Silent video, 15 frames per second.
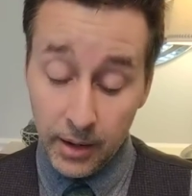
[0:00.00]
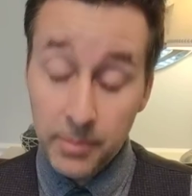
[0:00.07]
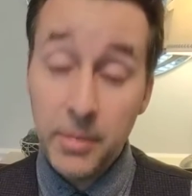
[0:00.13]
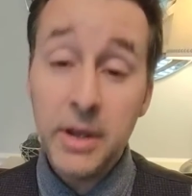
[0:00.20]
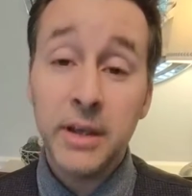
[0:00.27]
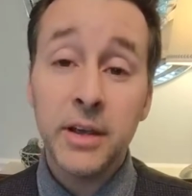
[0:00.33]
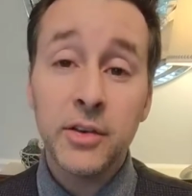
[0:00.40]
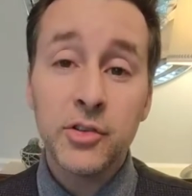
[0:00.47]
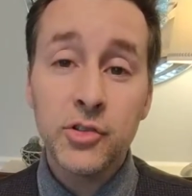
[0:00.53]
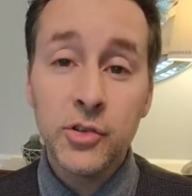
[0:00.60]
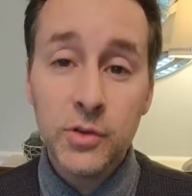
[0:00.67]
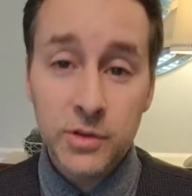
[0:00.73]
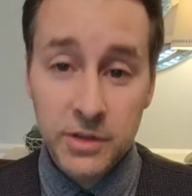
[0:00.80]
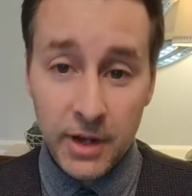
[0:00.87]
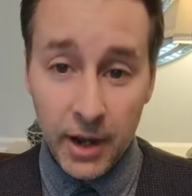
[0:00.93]
making
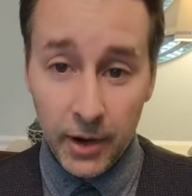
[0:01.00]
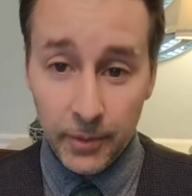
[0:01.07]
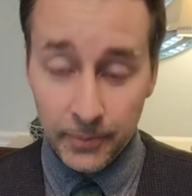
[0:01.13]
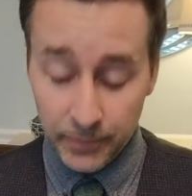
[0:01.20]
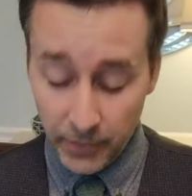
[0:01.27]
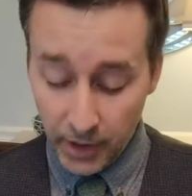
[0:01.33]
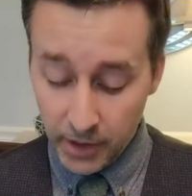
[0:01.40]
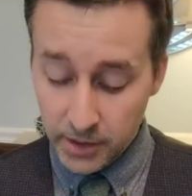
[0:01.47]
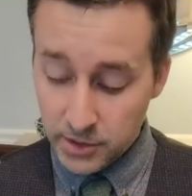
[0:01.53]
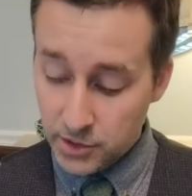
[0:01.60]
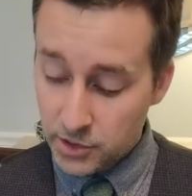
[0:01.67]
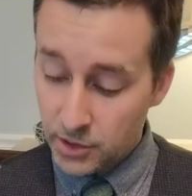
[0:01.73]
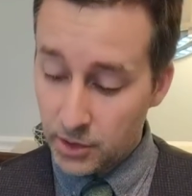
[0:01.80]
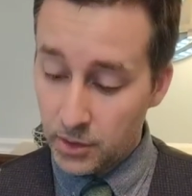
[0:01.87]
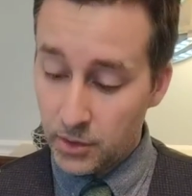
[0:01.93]
shoes now. And
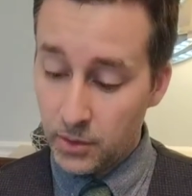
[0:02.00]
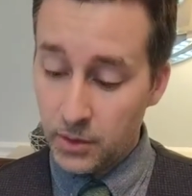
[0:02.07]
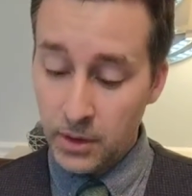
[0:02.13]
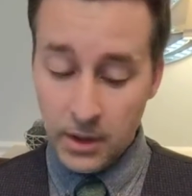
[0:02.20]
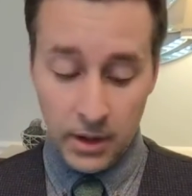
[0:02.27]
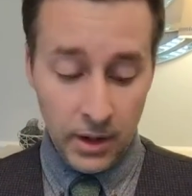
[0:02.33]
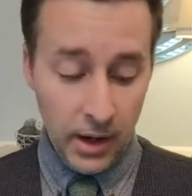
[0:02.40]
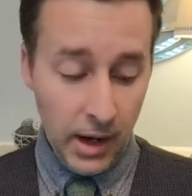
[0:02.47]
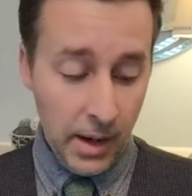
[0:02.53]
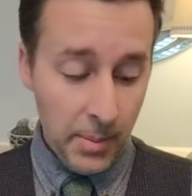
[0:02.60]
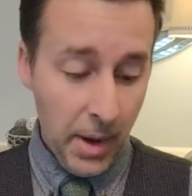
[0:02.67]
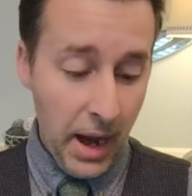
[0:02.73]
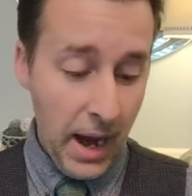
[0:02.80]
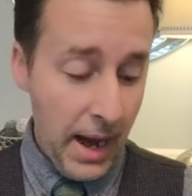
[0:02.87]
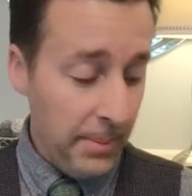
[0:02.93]
so
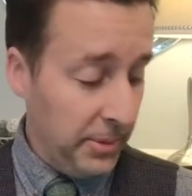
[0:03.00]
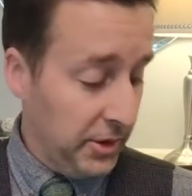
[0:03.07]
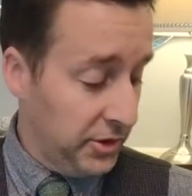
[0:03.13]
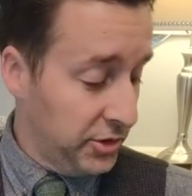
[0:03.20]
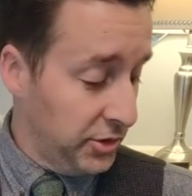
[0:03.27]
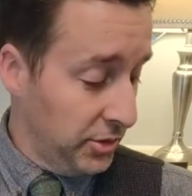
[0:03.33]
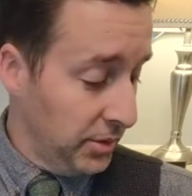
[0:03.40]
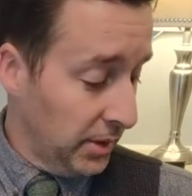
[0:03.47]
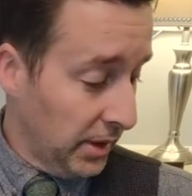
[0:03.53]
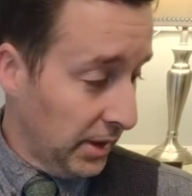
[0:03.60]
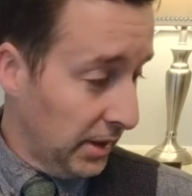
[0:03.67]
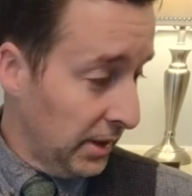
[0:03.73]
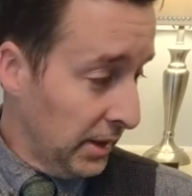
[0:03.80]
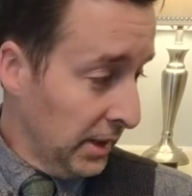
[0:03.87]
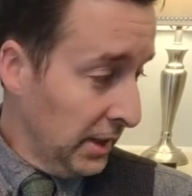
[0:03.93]
I'm happy
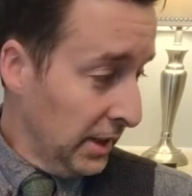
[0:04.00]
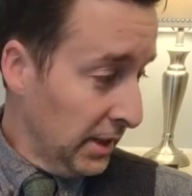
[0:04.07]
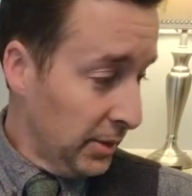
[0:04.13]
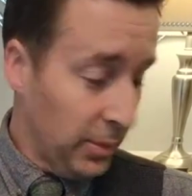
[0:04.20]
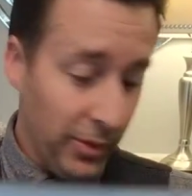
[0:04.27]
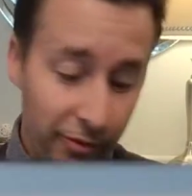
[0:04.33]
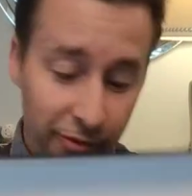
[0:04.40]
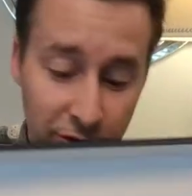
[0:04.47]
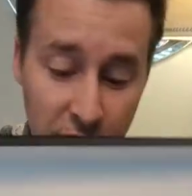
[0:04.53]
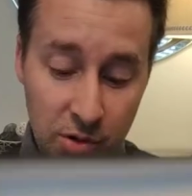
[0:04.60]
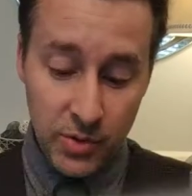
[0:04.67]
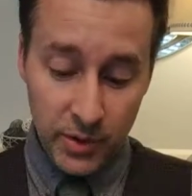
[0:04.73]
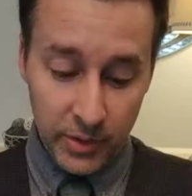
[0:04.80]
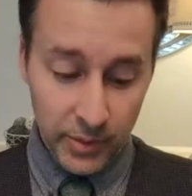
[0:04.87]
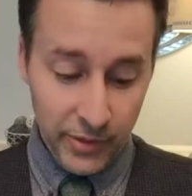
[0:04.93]
to
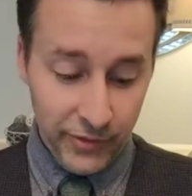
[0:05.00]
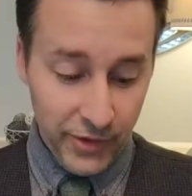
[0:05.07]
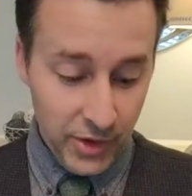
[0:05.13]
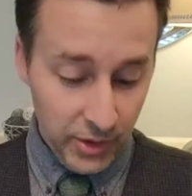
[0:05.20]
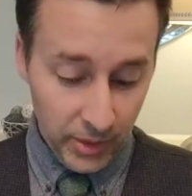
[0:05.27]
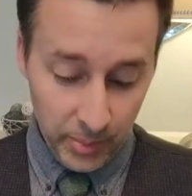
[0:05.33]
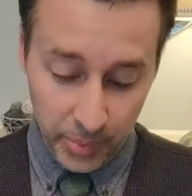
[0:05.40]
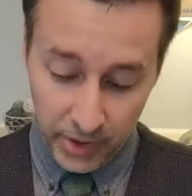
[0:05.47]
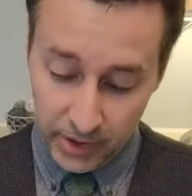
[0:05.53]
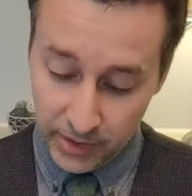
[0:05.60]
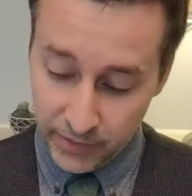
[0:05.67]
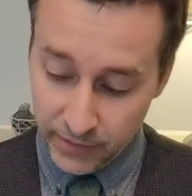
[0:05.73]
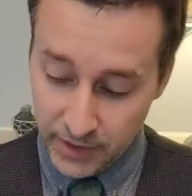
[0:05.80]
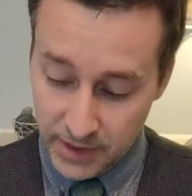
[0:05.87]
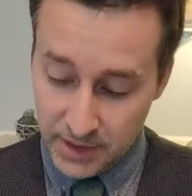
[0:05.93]
review and reveal a pair
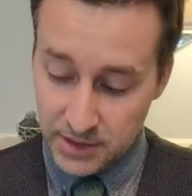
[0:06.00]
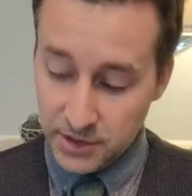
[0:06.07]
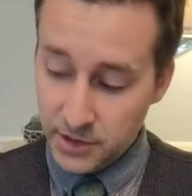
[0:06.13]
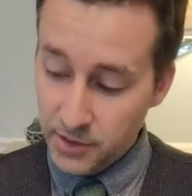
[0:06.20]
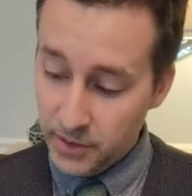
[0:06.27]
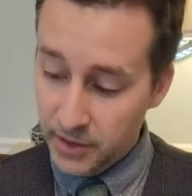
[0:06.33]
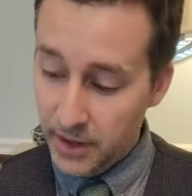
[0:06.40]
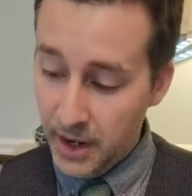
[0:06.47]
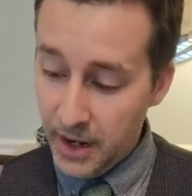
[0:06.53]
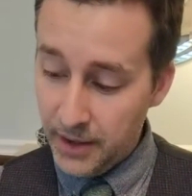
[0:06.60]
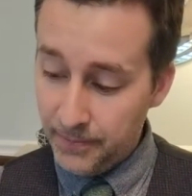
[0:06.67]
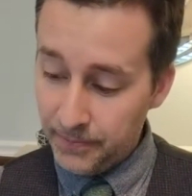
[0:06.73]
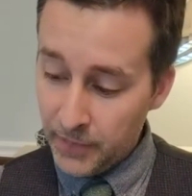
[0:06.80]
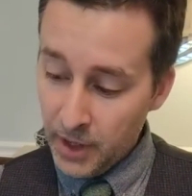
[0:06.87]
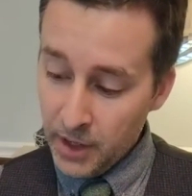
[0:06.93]
of these to you
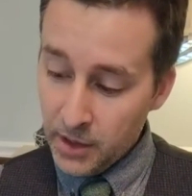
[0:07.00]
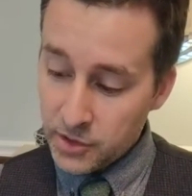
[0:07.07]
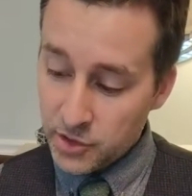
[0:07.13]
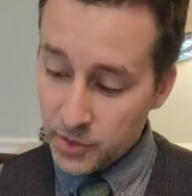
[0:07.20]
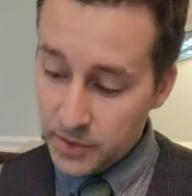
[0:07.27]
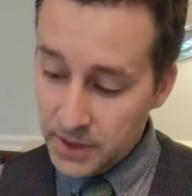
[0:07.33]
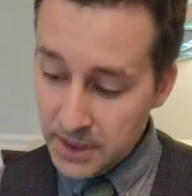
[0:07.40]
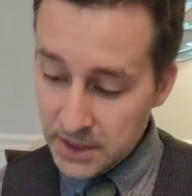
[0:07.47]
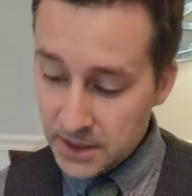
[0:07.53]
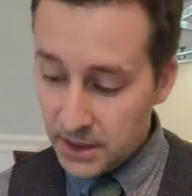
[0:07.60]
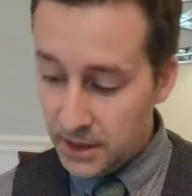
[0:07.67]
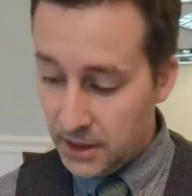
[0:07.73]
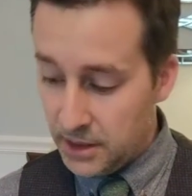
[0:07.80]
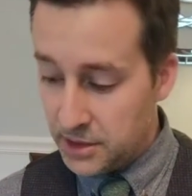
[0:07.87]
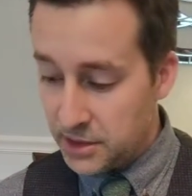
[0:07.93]
today. So this
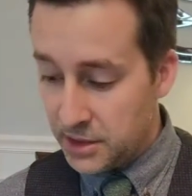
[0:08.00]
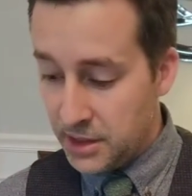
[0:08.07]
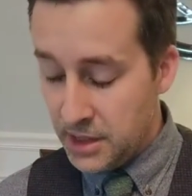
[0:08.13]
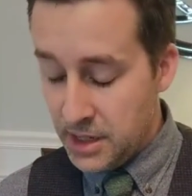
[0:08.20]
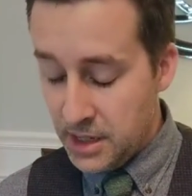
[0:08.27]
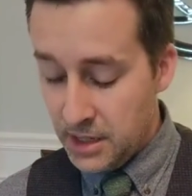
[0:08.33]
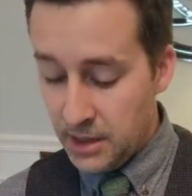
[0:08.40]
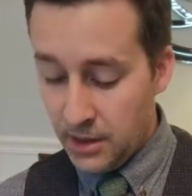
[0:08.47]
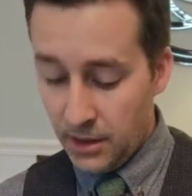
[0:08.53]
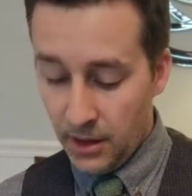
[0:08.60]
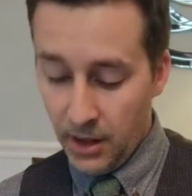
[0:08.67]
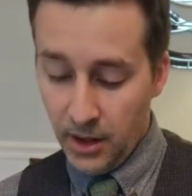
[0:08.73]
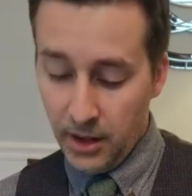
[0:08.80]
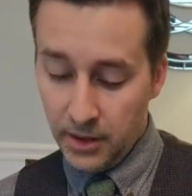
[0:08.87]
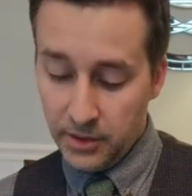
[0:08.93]
is the
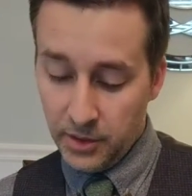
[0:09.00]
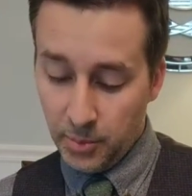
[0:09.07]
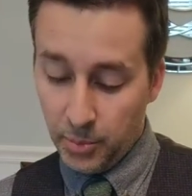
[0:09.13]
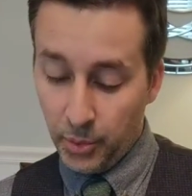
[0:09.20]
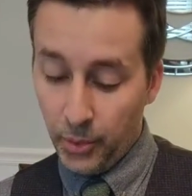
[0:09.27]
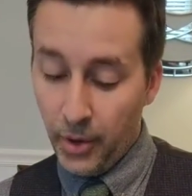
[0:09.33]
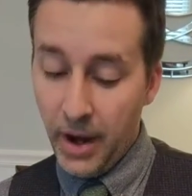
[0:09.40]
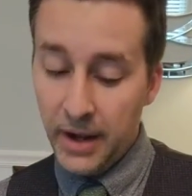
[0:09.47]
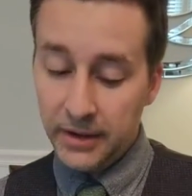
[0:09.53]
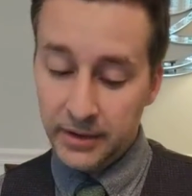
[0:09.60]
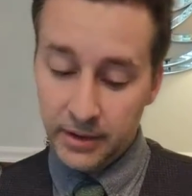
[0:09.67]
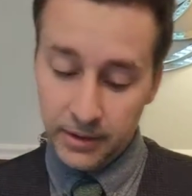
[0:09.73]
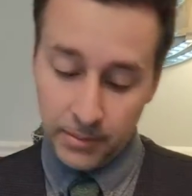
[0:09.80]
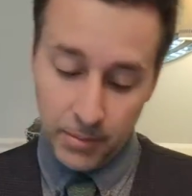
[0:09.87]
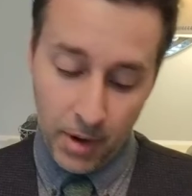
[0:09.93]
Brett
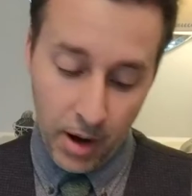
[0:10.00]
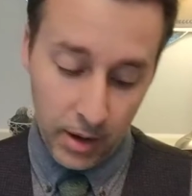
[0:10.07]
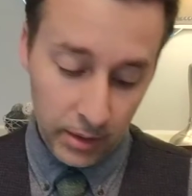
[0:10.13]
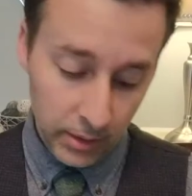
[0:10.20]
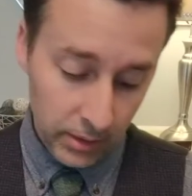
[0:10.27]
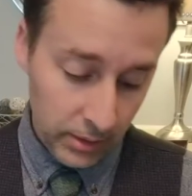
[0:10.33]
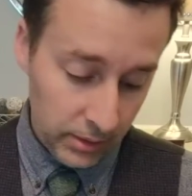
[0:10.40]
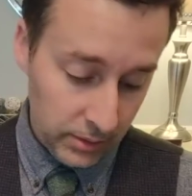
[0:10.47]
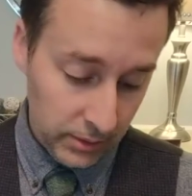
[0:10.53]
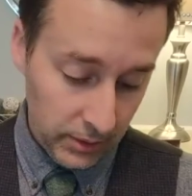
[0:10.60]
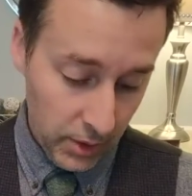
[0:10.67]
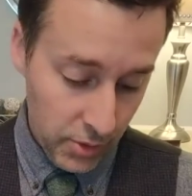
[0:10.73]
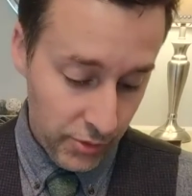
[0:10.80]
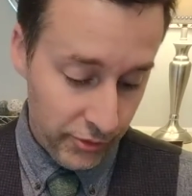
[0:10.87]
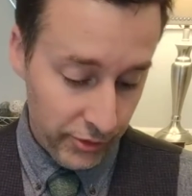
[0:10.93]
model
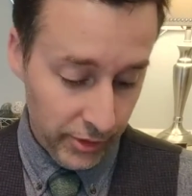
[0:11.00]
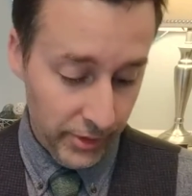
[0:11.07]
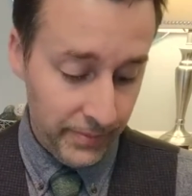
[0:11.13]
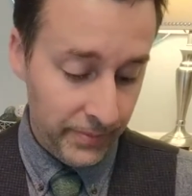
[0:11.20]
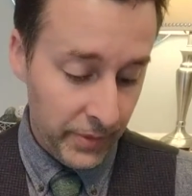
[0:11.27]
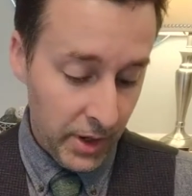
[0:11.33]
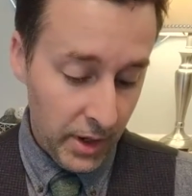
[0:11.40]
loafer.